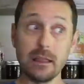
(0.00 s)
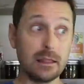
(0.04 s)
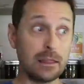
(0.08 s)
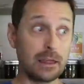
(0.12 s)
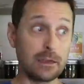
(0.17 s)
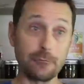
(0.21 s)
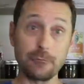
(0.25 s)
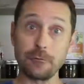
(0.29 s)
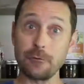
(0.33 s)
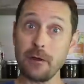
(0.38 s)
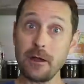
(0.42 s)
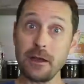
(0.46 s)

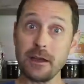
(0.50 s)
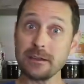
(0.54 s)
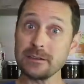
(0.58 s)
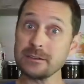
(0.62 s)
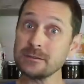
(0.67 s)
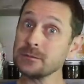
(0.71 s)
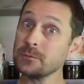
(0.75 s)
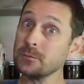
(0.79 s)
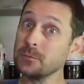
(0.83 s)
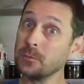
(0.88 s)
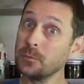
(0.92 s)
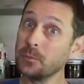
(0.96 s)
Like for
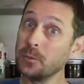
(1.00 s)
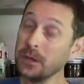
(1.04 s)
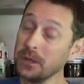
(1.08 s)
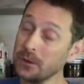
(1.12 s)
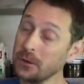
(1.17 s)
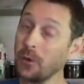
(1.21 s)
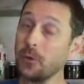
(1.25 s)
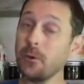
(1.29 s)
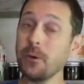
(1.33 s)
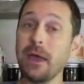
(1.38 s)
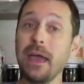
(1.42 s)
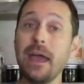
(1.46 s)
us, we
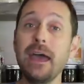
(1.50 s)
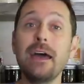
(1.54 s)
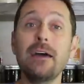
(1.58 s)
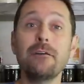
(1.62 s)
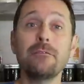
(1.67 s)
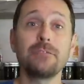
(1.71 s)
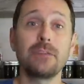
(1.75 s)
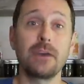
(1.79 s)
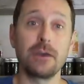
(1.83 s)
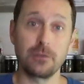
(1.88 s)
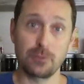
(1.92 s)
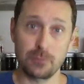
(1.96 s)
don't
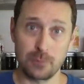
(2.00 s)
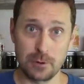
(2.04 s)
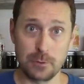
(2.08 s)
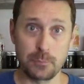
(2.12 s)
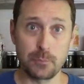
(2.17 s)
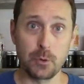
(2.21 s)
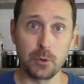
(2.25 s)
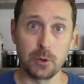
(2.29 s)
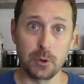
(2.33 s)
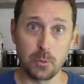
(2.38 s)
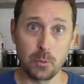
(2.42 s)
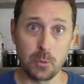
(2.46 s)
have that
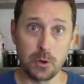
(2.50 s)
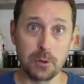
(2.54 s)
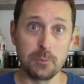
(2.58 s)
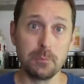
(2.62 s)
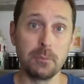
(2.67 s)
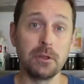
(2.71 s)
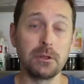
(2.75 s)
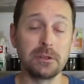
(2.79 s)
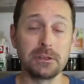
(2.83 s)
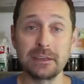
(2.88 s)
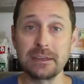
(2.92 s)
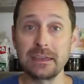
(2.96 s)
3.1
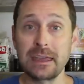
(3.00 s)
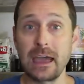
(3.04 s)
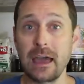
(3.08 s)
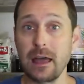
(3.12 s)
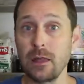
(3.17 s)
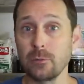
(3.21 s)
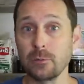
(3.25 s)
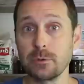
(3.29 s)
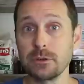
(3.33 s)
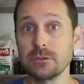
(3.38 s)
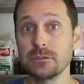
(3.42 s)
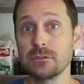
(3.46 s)
million
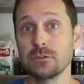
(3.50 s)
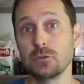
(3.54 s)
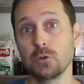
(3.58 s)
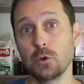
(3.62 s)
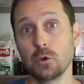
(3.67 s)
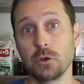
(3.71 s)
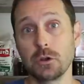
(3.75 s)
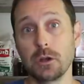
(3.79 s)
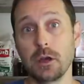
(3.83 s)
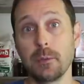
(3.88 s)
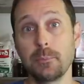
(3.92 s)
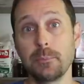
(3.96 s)
calories
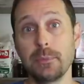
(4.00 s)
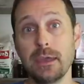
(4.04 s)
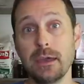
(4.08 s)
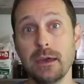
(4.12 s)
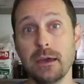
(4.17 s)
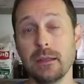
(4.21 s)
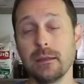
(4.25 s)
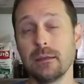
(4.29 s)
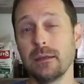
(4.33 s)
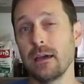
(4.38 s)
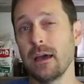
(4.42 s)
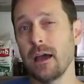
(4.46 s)
stored up
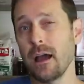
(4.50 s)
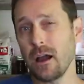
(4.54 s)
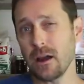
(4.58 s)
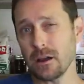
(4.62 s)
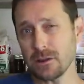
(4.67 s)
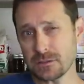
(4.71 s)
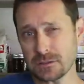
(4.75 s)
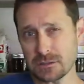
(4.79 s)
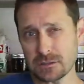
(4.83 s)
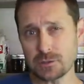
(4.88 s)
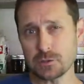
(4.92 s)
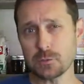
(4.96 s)
yet. Our
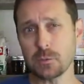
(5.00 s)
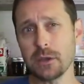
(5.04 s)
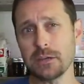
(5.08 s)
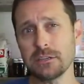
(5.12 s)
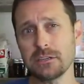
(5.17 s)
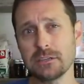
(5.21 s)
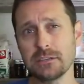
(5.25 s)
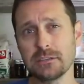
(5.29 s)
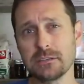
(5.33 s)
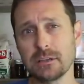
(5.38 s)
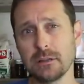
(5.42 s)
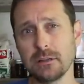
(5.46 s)

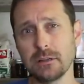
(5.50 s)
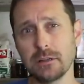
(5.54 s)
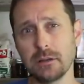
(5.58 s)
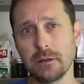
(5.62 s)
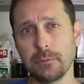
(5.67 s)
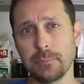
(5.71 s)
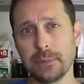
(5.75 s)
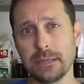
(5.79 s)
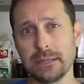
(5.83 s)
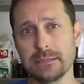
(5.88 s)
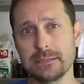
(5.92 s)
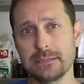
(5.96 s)
situation's a
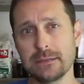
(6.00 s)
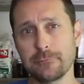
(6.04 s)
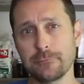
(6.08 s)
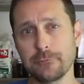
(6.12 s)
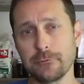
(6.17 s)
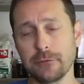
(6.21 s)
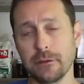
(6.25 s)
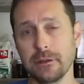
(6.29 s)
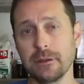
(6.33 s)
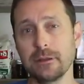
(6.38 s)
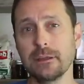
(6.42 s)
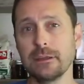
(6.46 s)
little bit
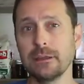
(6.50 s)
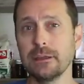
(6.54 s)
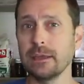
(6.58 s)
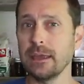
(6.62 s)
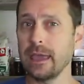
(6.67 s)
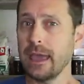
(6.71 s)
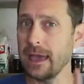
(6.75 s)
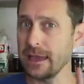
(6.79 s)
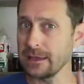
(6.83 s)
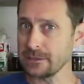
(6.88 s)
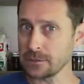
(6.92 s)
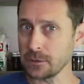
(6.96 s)
different
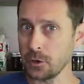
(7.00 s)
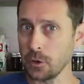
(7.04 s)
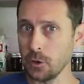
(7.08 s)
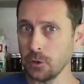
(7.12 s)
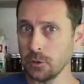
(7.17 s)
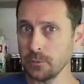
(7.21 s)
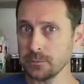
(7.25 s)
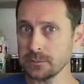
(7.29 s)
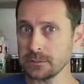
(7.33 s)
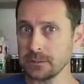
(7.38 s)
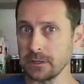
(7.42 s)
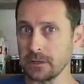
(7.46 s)
as a
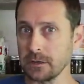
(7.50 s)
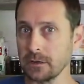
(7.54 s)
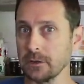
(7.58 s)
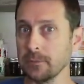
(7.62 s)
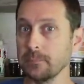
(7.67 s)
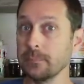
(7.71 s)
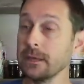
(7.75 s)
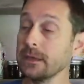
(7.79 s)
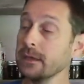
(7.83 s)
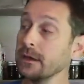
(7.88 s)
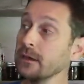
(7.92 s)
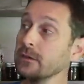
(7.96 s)
homesteader
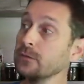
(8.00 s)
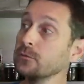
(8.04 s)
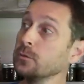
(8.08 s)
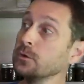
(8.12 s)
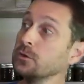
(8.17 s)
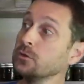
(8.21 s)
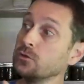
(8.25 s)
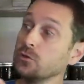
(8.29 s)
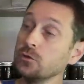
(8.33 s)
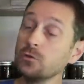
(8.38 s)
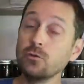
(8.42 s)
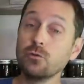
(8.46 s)
because we
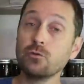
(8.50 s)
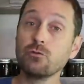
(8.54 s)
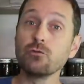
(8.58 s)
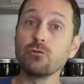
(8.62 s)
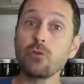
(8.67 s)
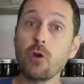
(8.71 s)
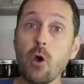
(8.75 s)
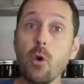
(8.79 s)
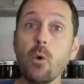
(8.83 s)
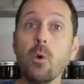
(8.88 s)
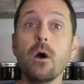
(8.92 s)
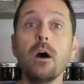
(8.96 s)
do
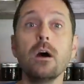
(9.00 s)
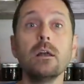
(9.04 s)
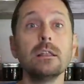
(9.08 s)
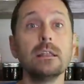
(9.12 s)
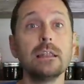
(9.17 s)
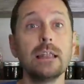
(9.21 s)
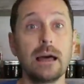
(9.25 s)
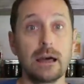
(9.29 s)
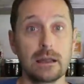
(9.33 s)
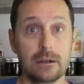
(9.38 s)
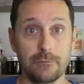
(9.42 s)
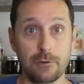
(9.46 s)
grow a
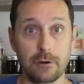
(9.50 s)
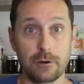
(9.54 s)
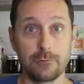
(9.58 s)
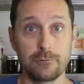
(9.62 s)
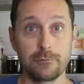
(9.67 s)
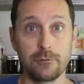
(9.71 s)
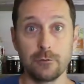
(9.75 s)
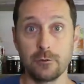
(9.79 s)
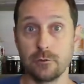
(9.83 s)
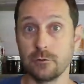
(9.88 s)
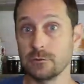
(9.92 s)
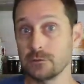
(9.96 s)
lot of our
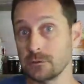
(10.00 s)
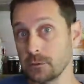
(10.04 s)
food.